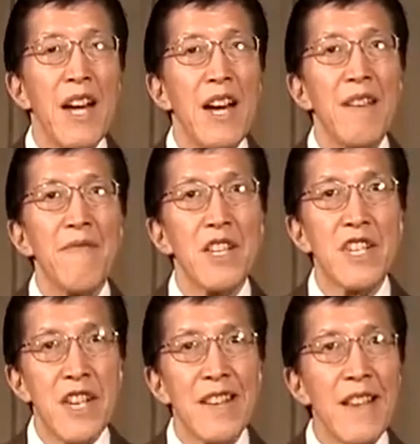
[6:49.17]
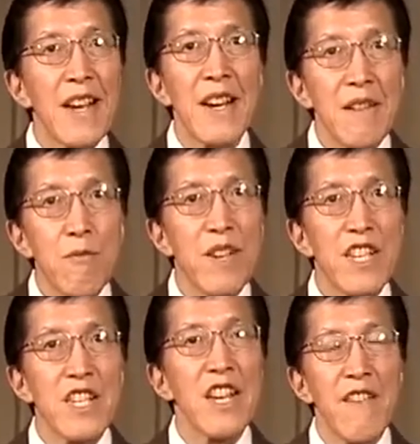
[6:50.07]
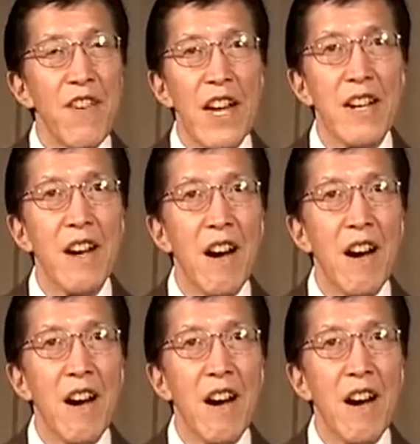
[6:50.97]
And the sending and receiving